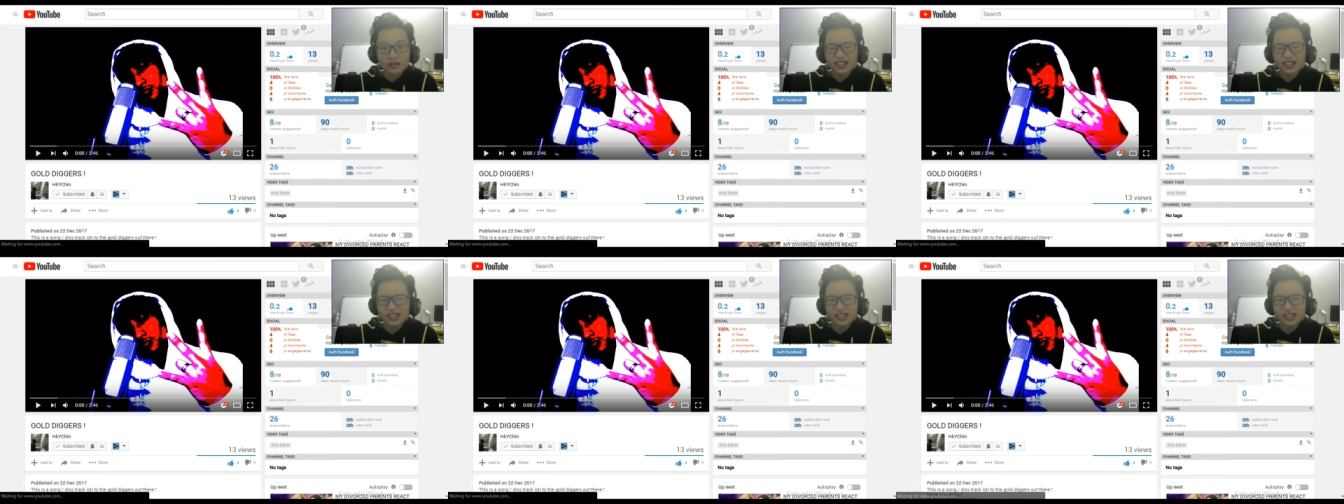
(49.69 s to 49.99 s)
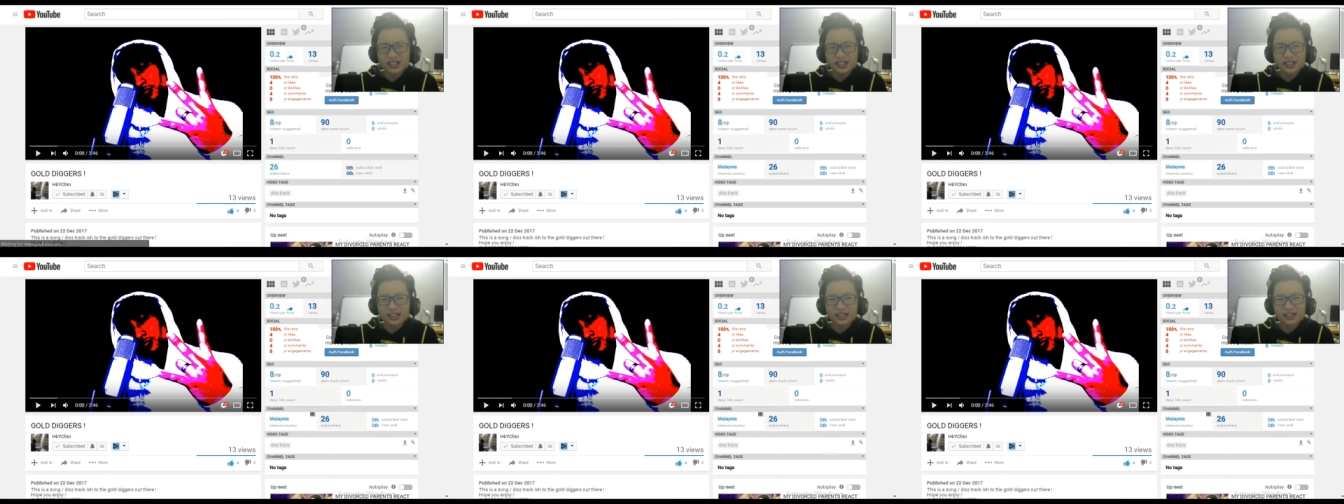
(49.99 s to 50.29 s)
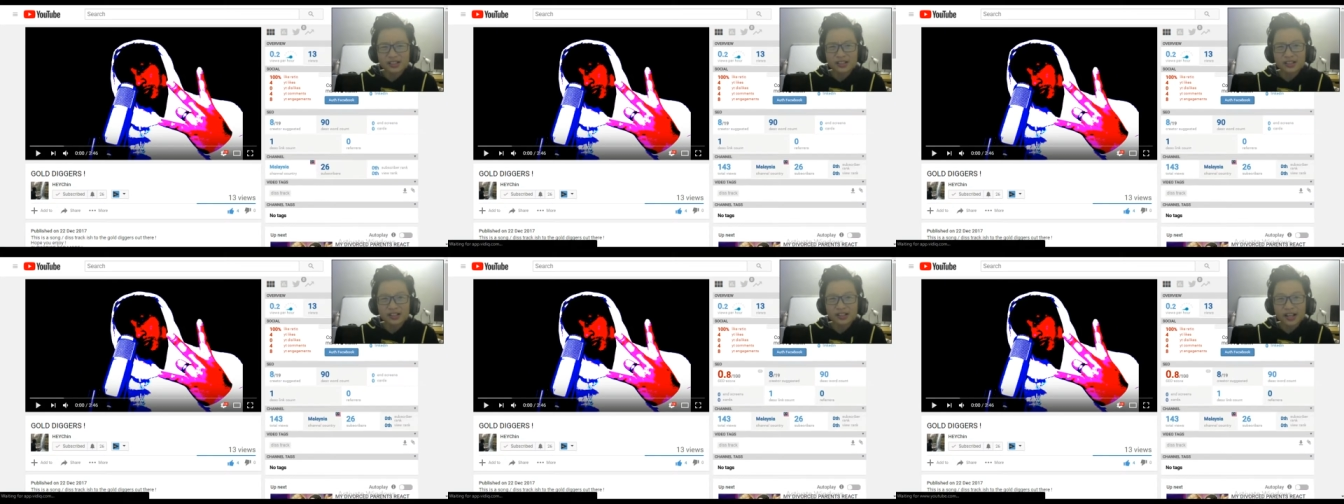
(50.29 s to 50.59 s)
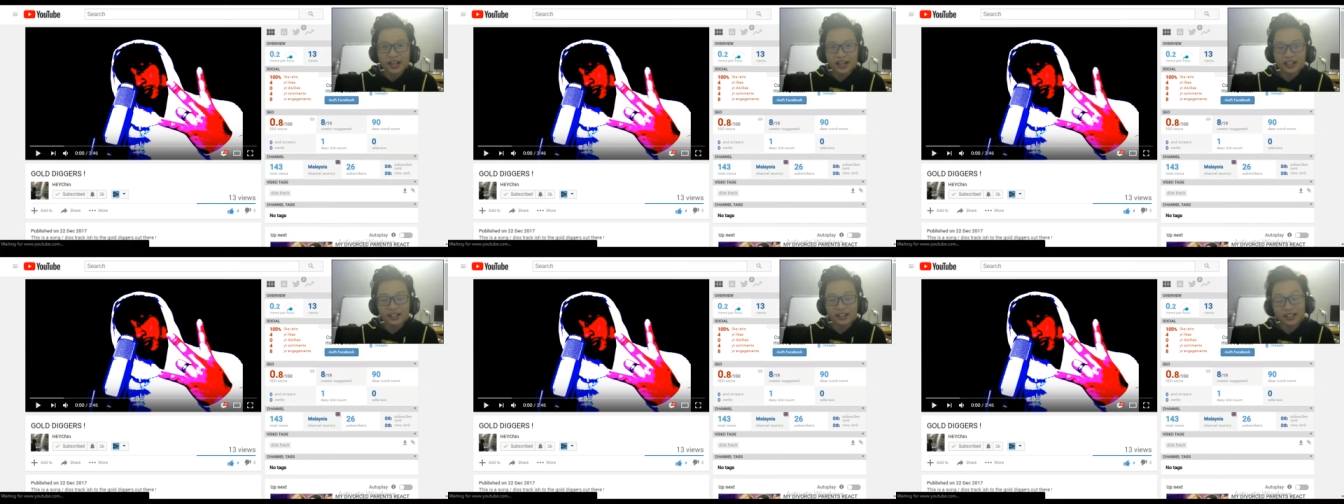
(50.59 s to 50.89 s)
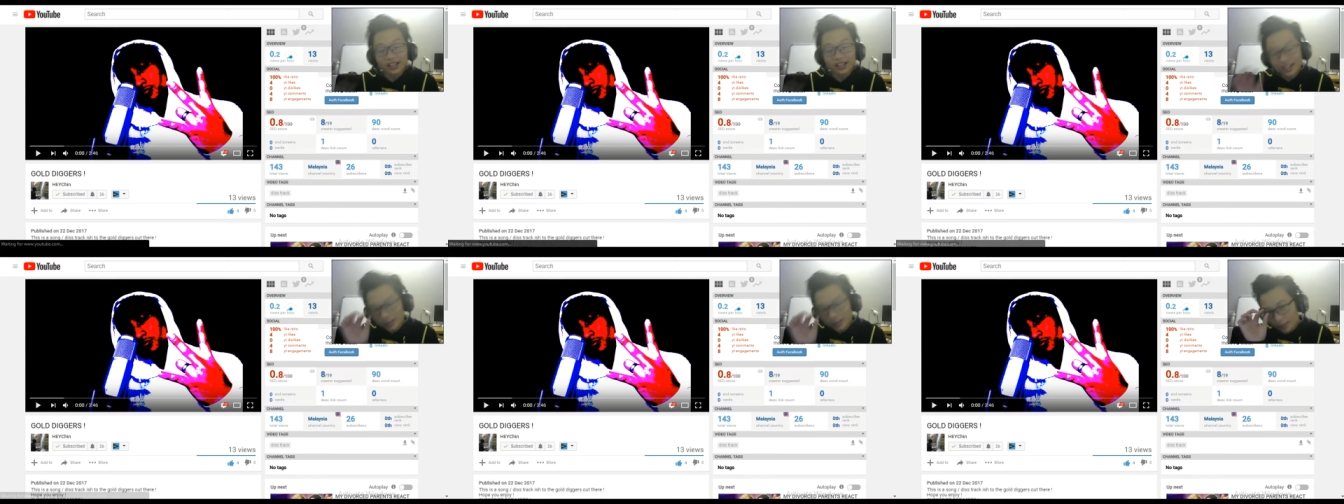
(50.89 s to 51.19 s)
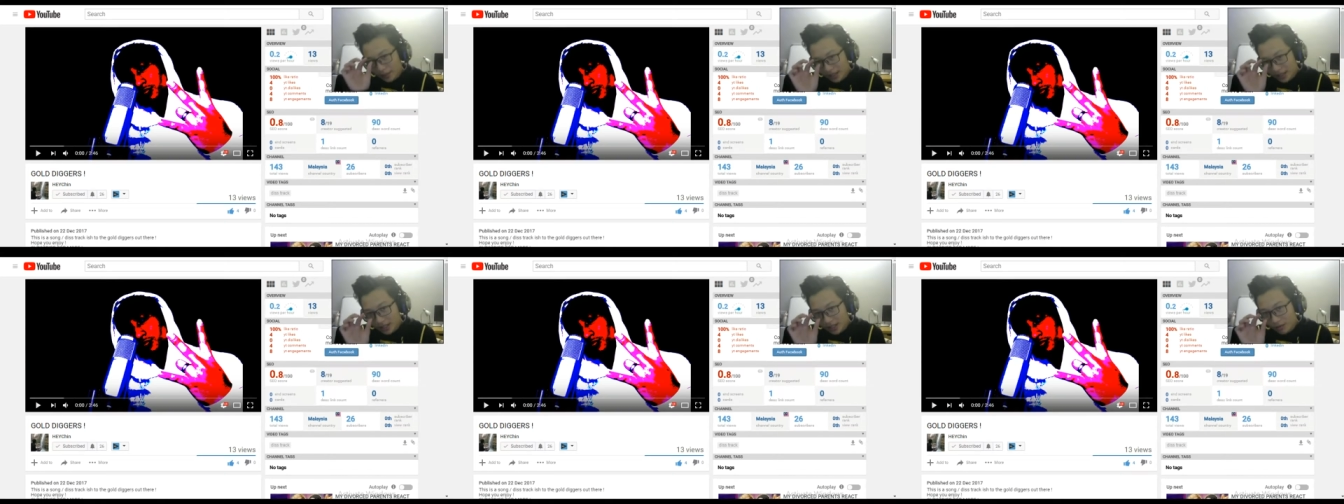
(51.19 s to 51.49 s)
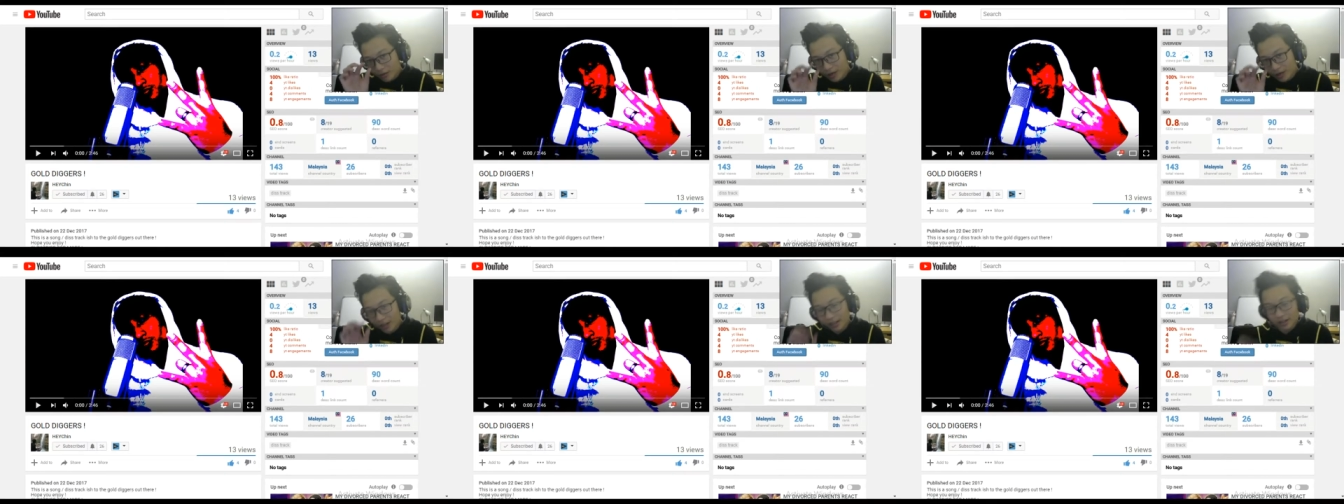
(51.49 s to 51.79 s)
This is kind of a little bit his
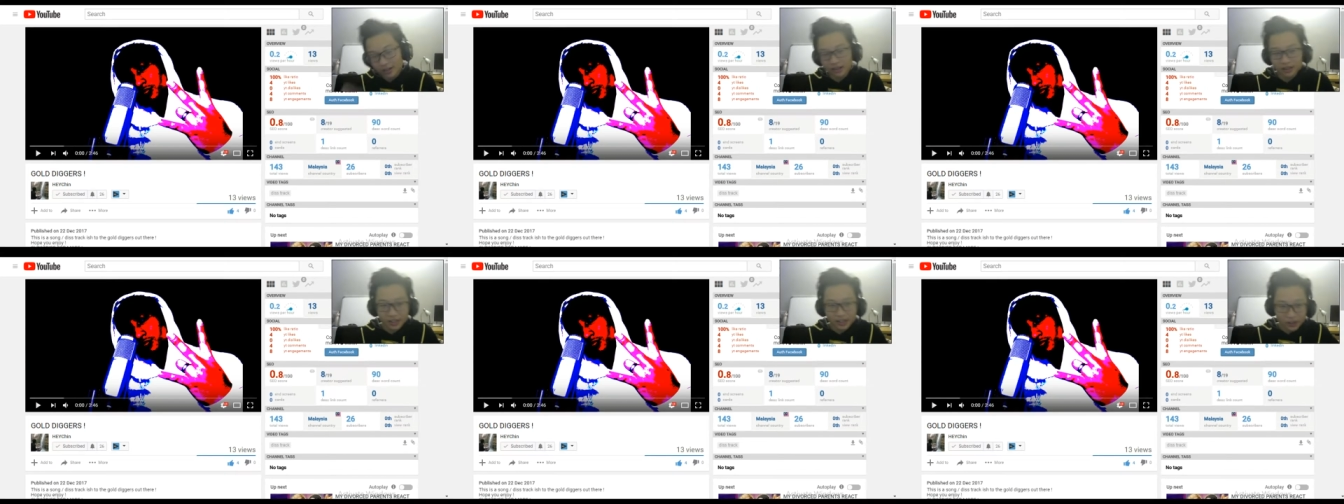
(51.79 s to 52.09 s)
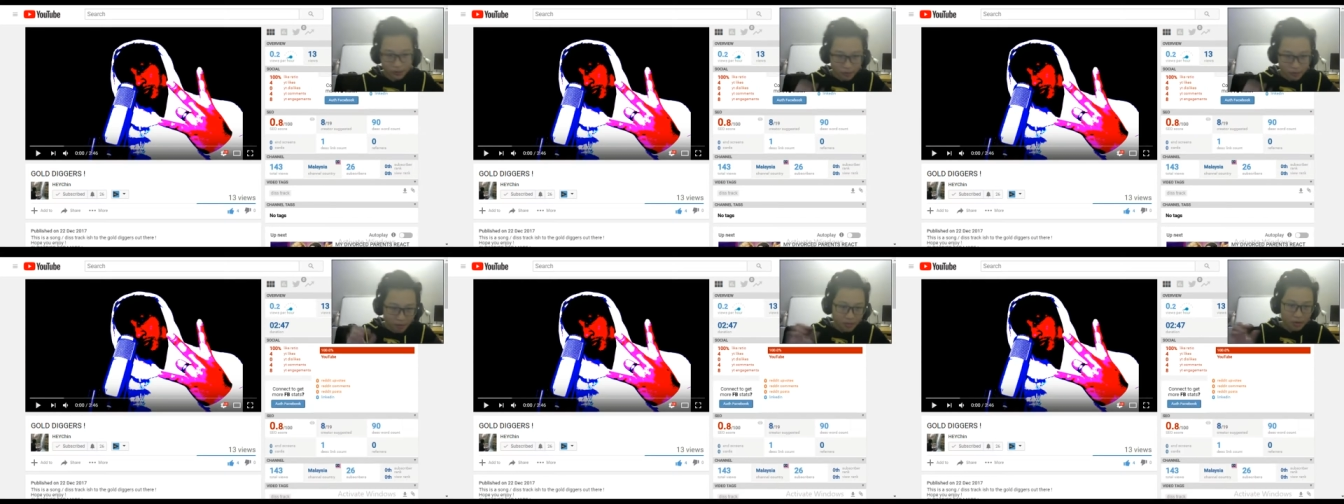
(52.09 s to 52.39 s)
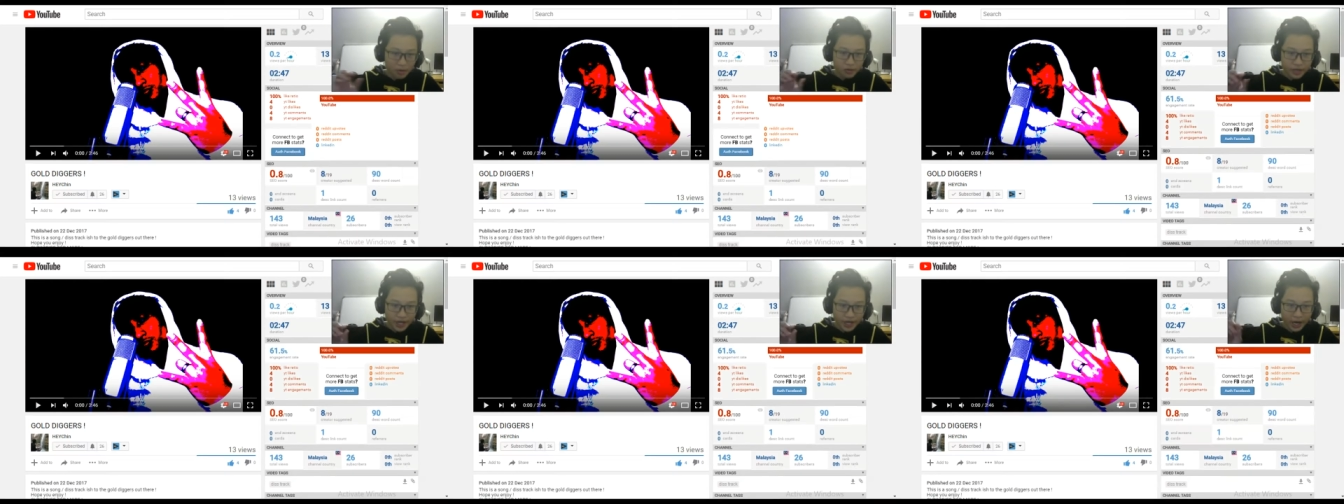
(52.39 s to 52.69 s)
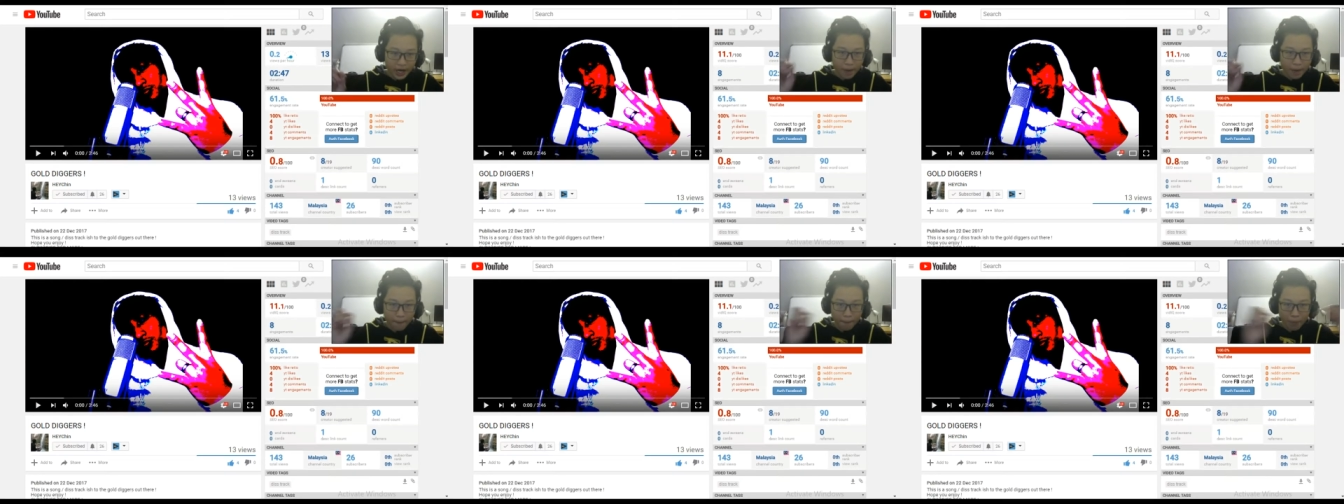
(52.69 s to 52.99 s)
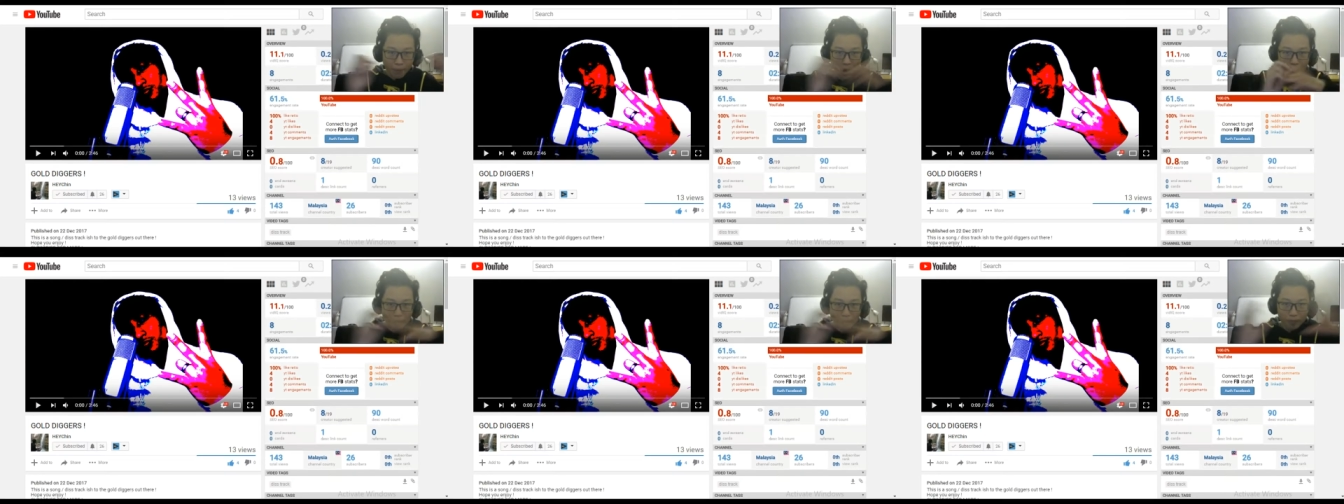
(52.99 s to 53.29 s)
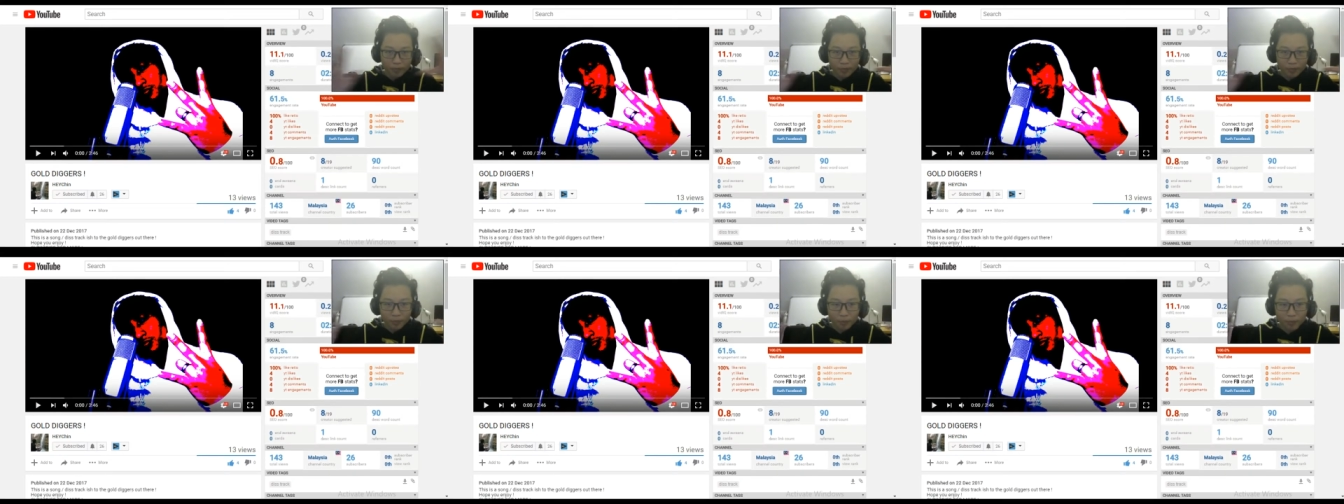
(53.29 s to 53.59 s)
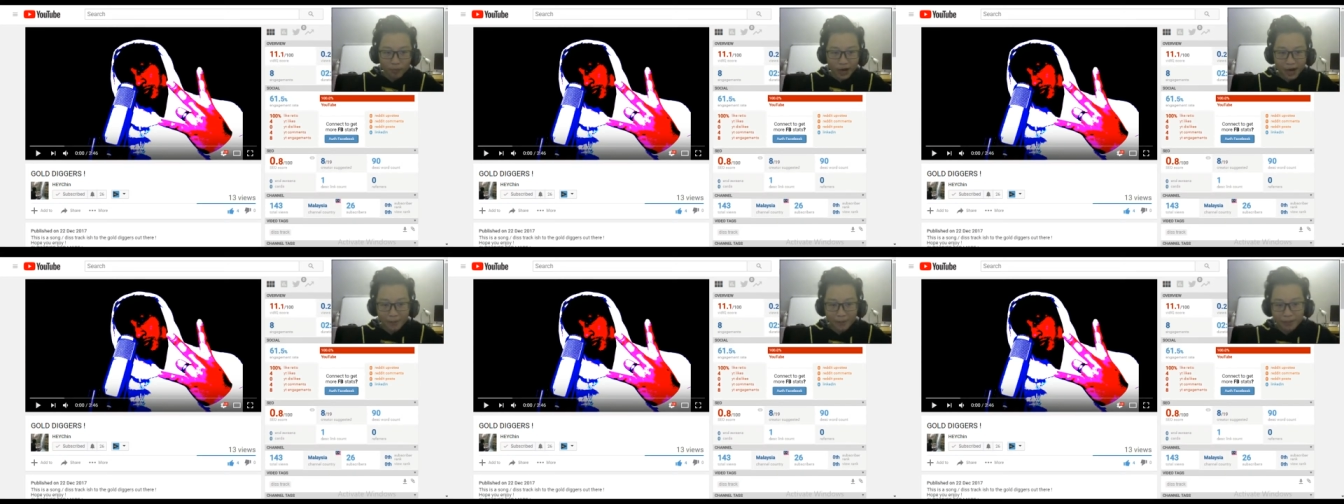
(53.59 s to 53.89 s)
track, a little bit music, boom,
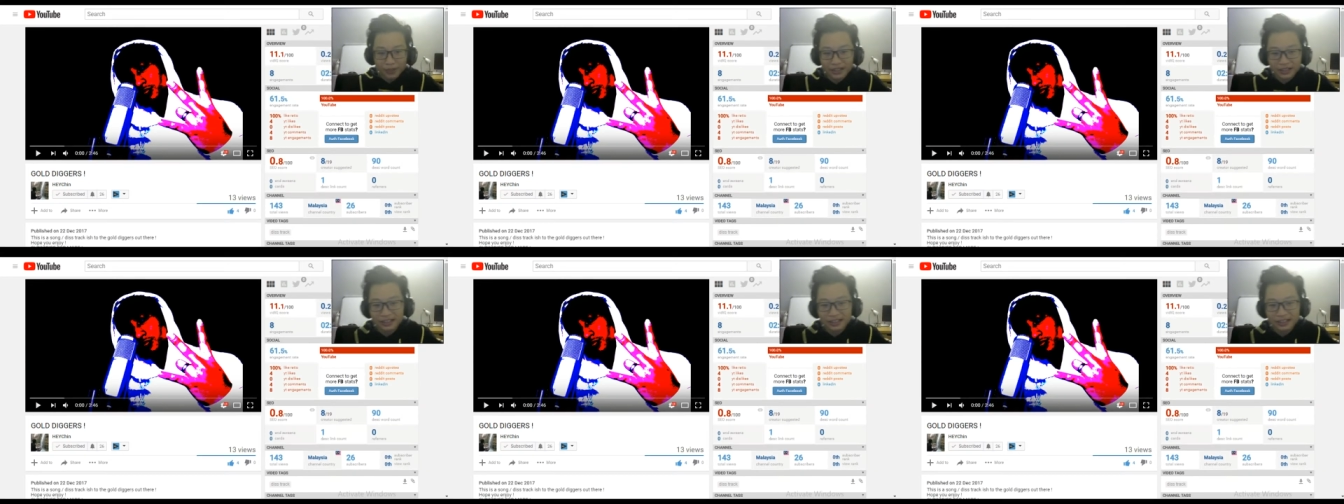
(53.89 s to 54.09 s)
rap.